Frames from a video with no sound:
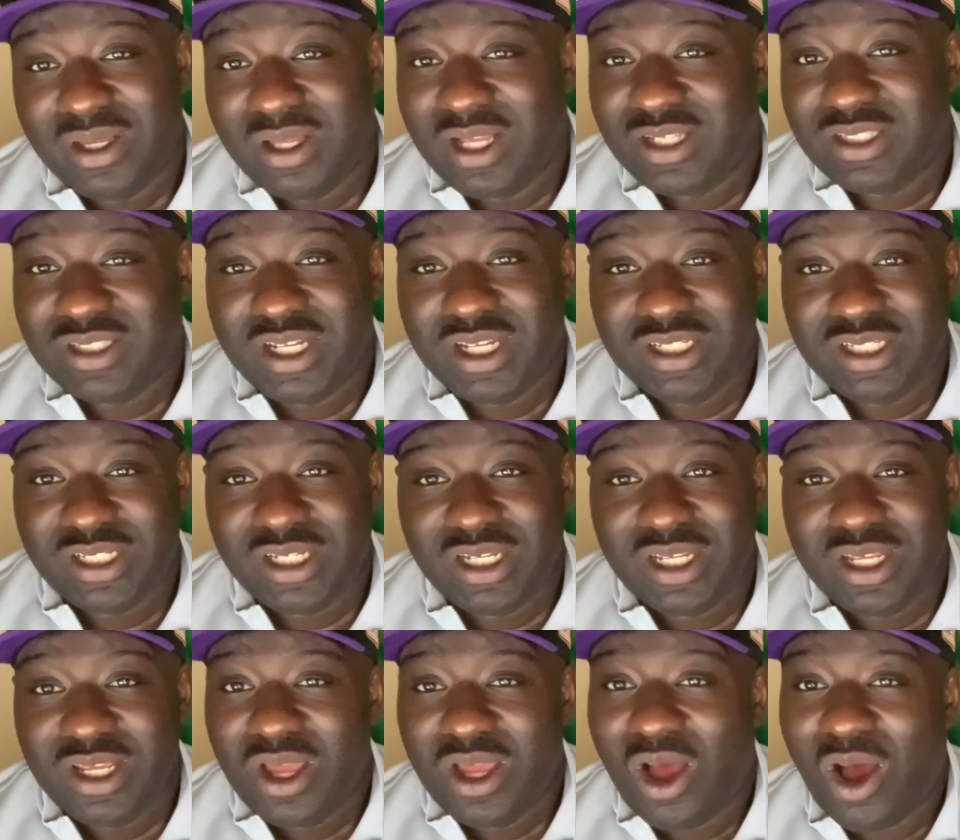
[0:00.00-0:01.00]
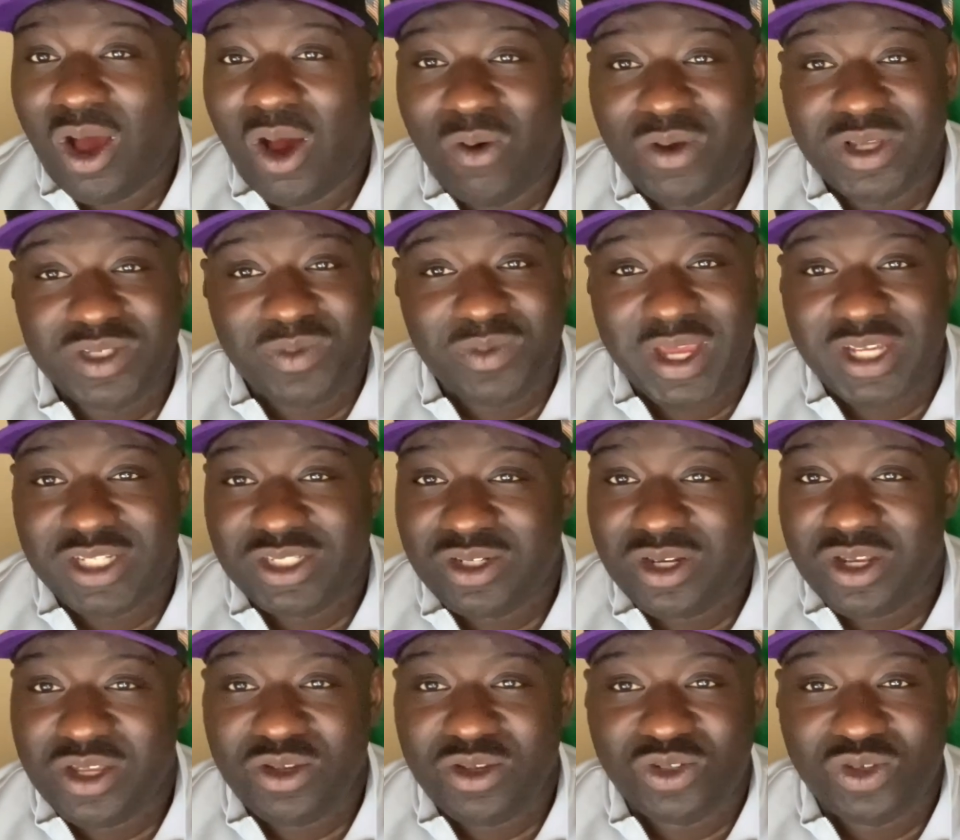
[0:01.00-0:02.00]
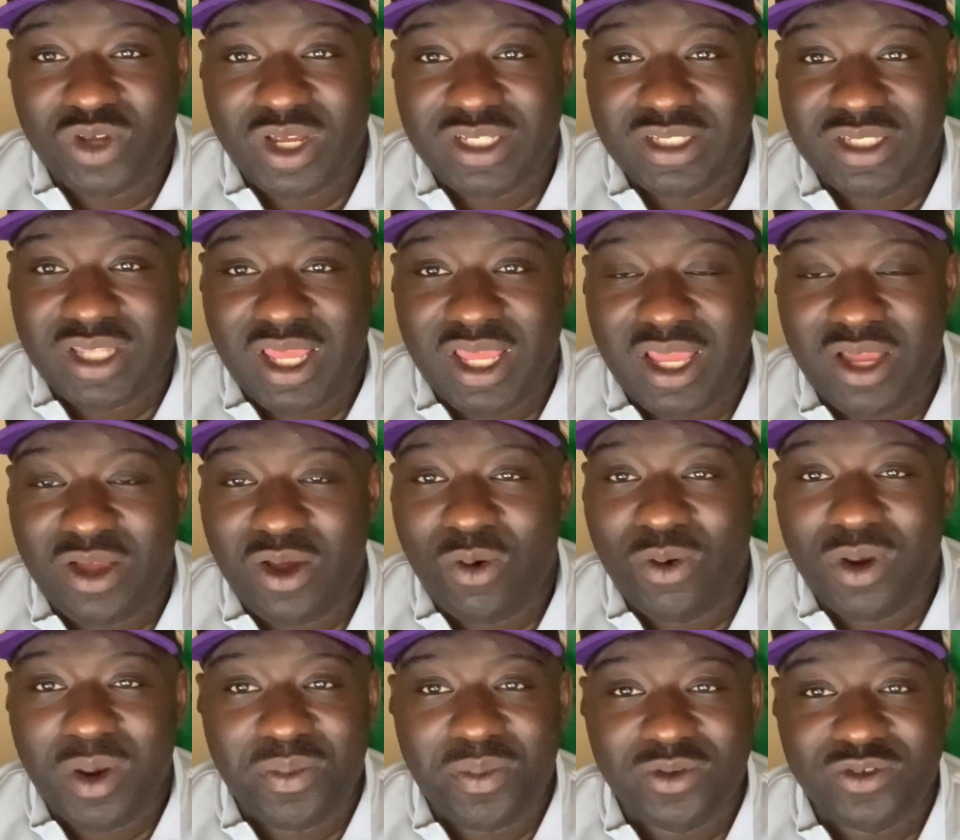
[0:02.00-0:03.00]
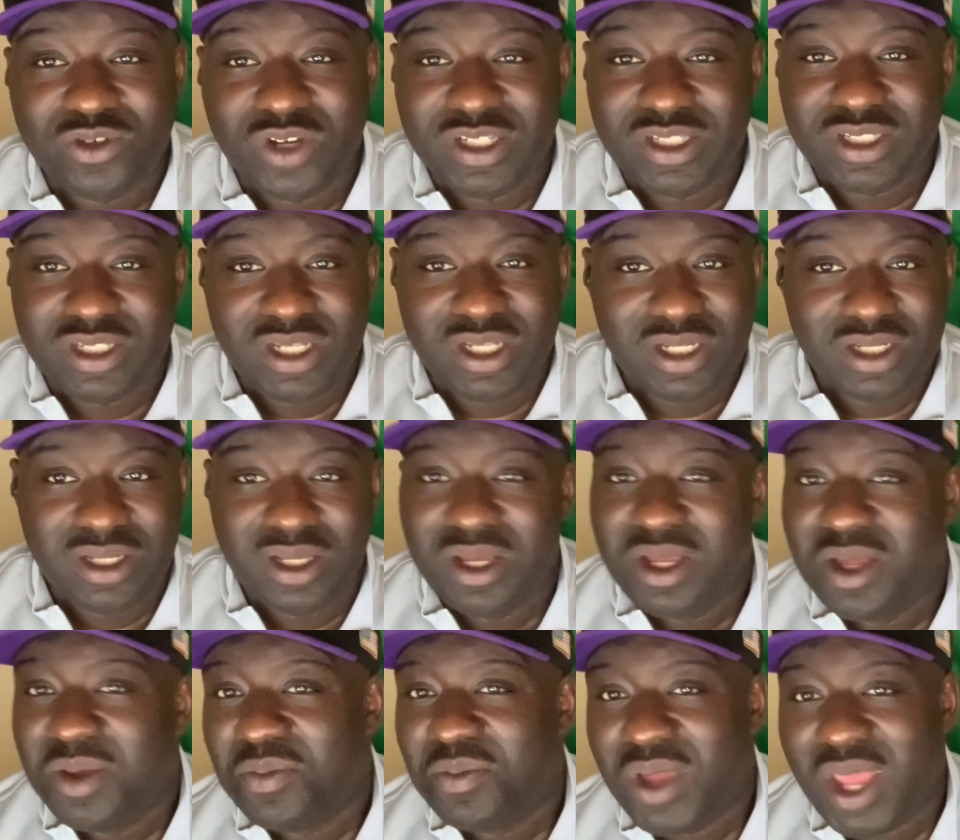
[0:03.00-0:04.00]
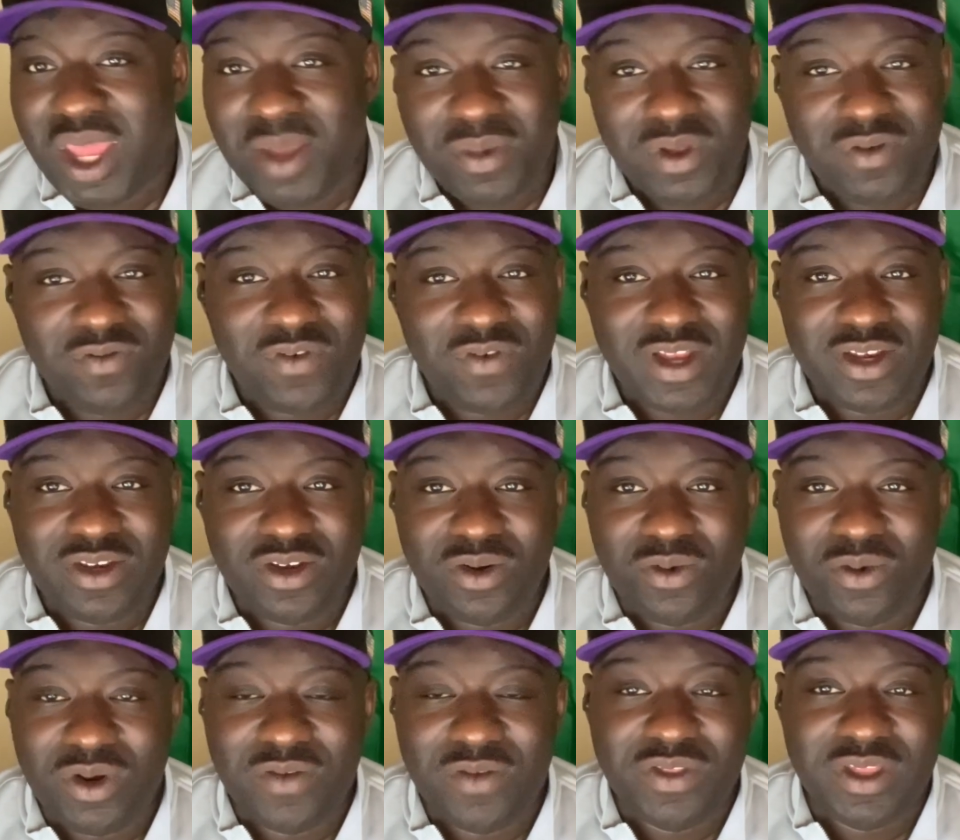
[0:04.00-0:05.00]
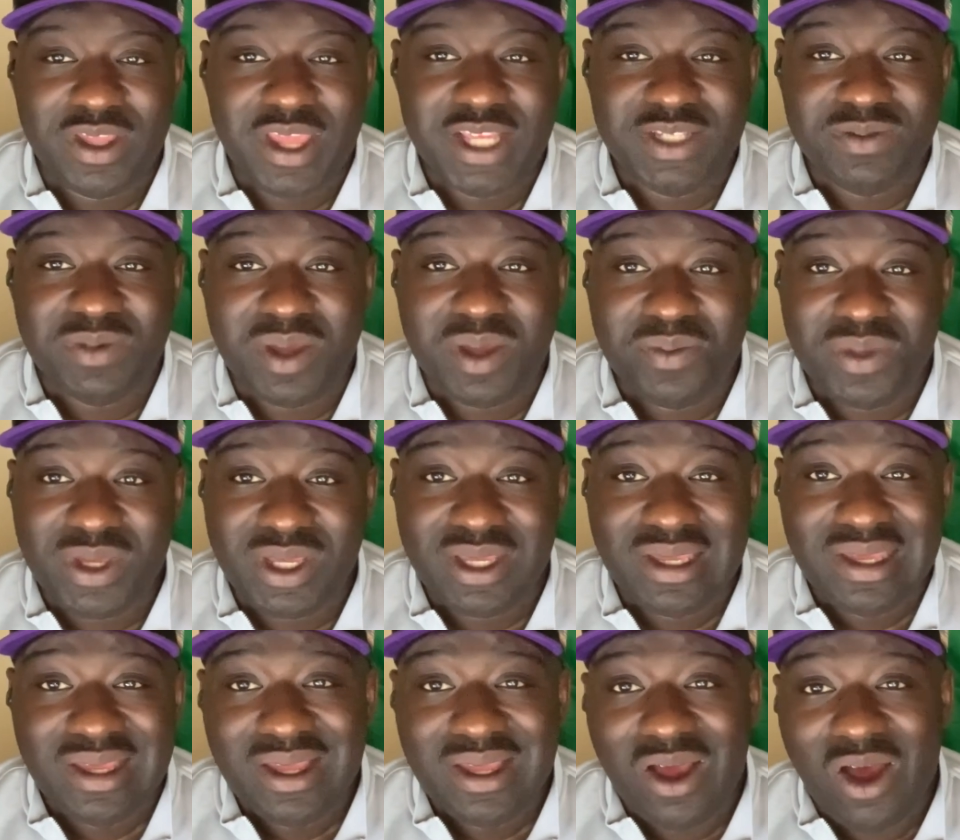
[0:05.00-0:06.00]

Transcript: Essentially, always make sure you go with a trusted payment vendor, or whatever the case may be.